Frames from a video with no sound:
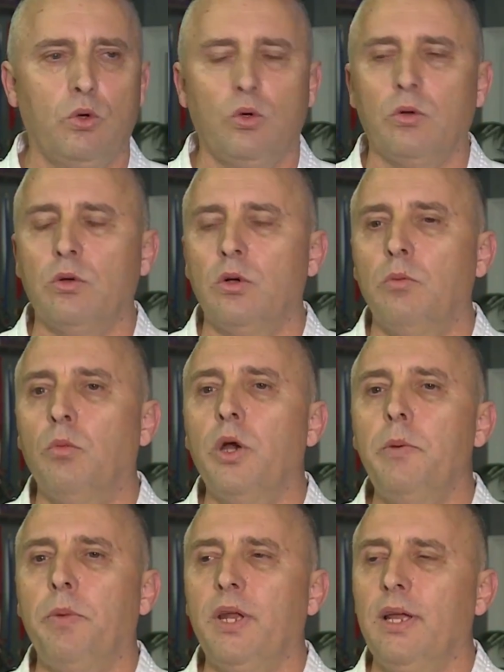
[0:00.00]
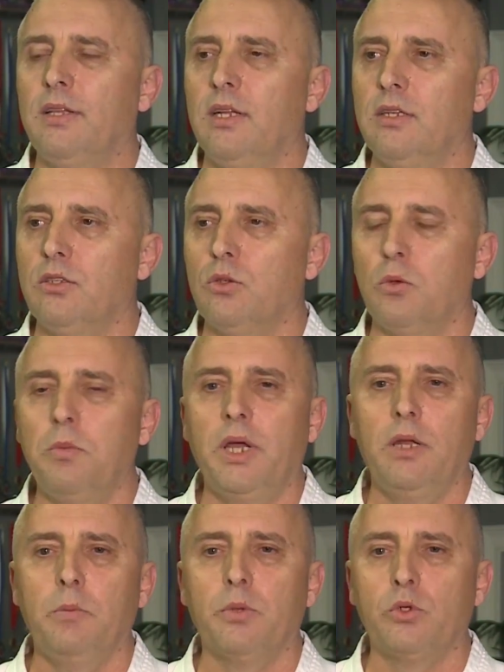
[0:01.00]
I paid them back.
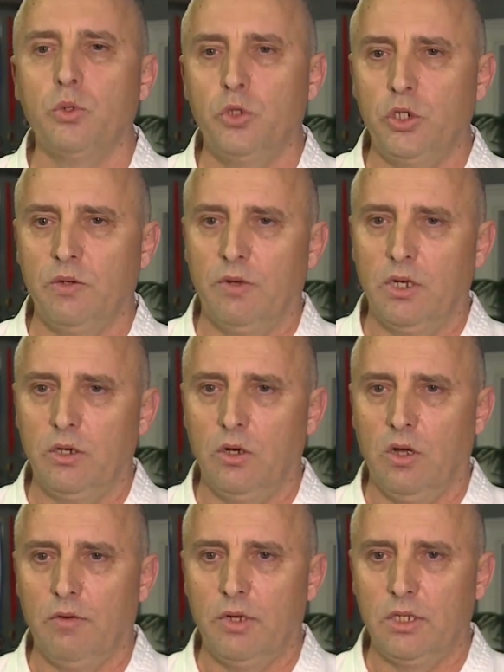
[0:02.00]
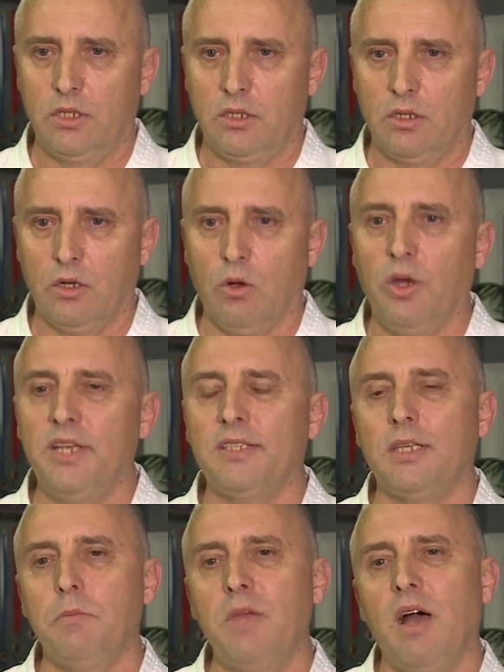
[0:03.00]
Here, banks only give money. Banks have
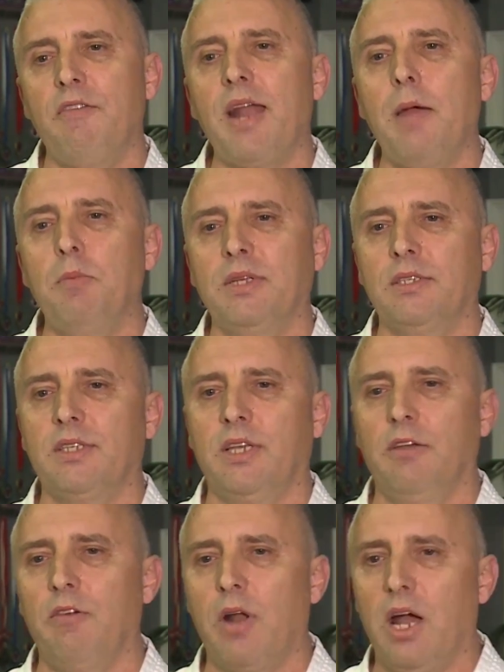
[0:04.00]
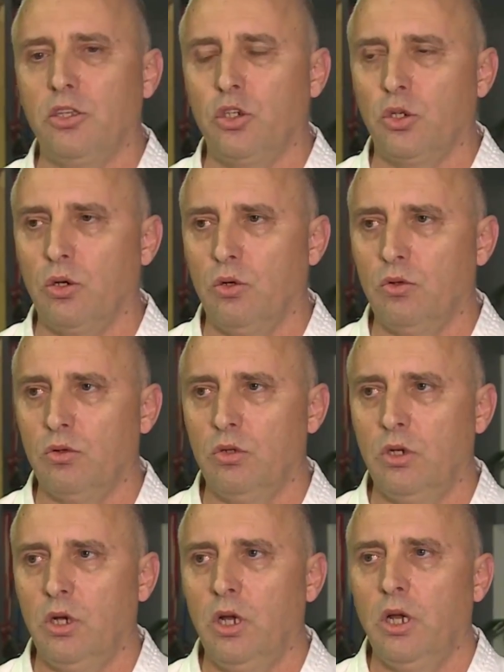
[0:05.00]
their own rules and give money to rich men,
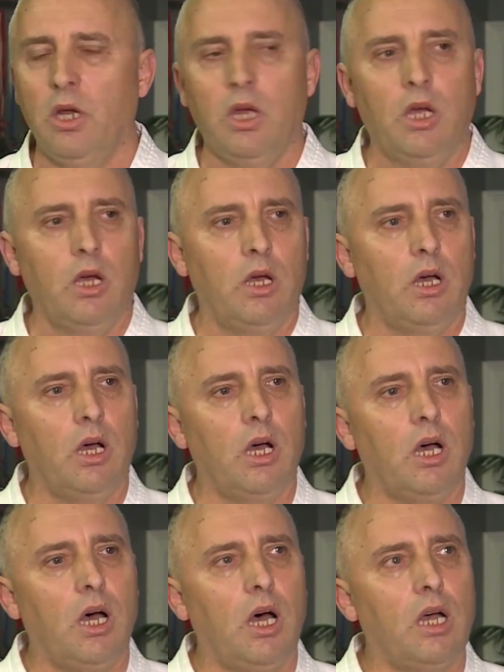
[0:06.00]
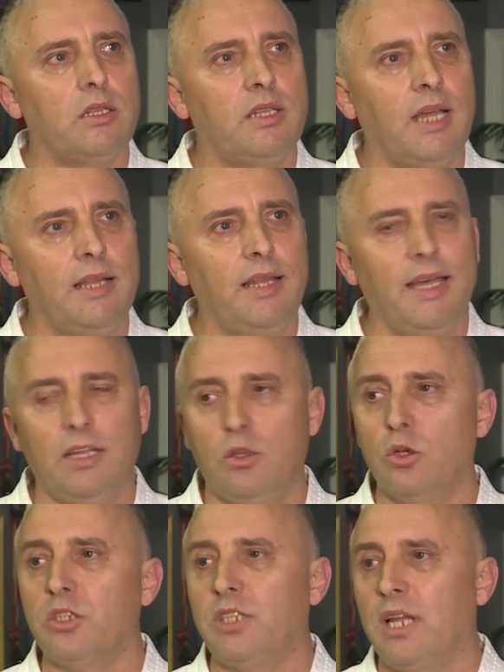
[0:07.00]
which was hard because I did not
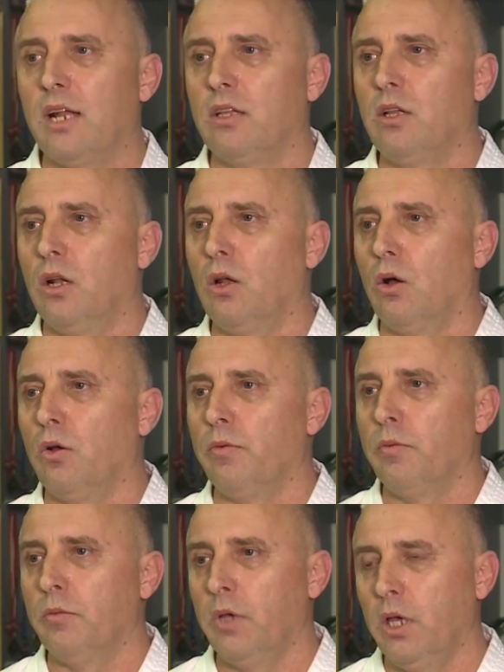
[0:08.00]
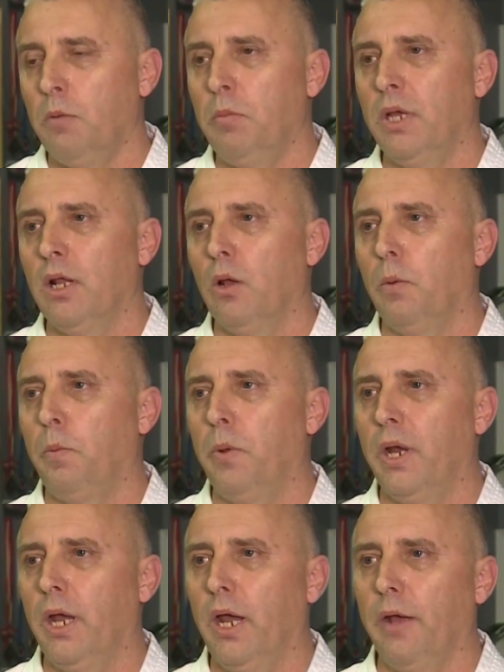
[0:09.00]
have any credit history for the bank to give me
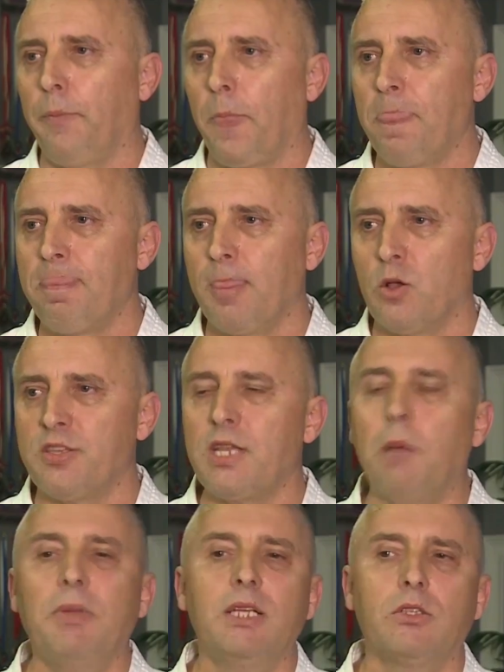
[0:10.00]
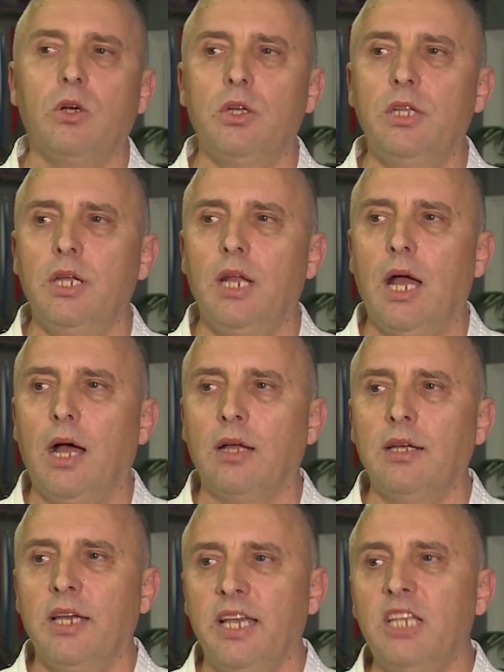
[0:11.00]
any money. So my friends helped me,
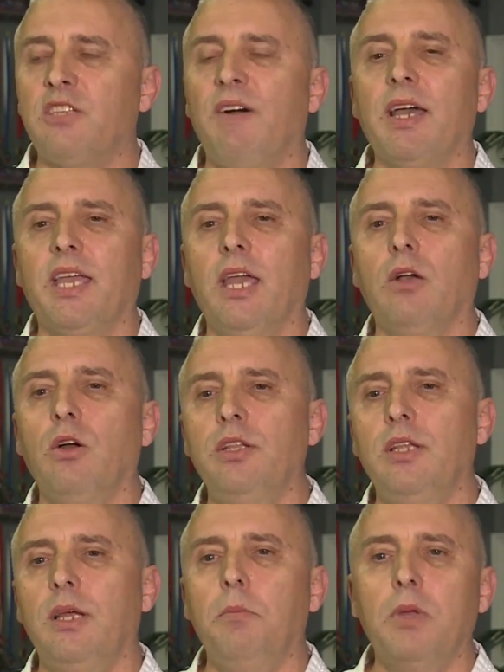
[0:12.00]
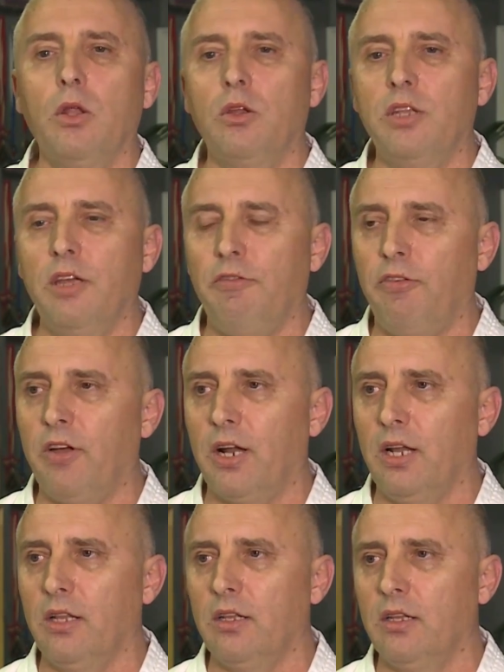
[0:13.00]
and when I was able to pay them back, I
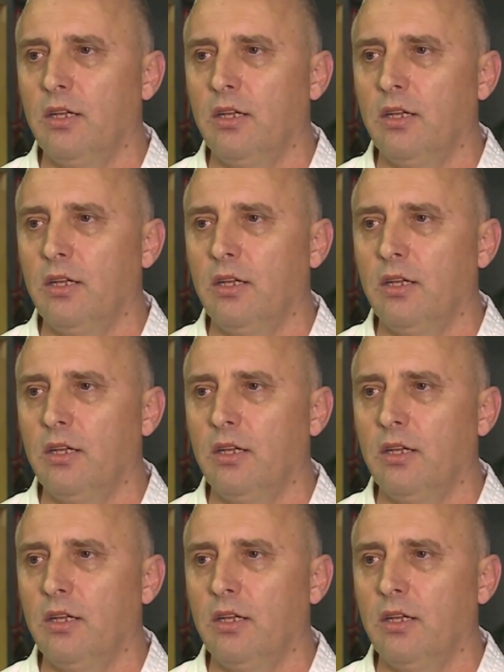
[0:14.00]
did.